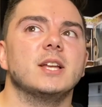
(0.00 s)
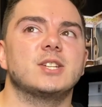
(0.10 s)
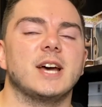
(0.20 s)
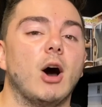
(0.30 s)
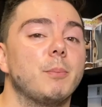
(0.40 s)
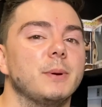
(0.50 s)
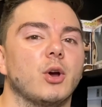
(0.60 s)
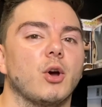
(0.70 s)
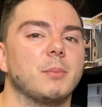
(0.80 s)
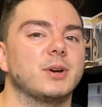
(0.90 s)
to helping
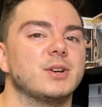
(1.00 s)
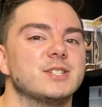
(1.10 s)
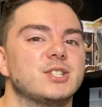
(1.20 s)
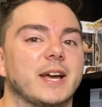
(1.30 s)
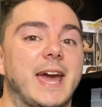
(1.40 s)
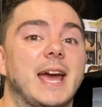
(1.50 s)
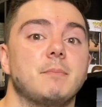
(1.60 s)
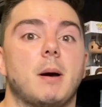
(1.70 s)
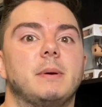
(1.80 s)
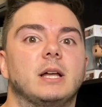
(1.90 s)
her because Kate
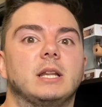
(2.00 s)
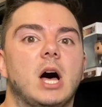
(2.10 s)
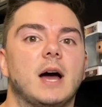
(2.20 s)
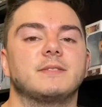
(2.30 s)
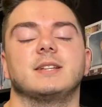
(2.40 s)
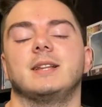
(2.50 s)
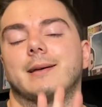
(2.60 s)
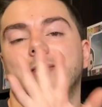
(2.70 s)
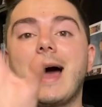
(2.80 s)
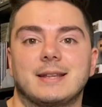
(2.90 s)
might be alive. So,
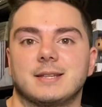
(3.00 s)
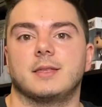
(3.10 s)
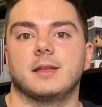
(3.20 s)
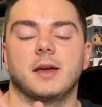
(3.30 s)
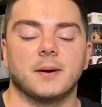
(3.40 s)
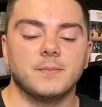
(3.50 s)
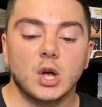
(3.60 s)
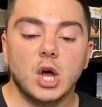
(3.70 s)
like, that's a thing.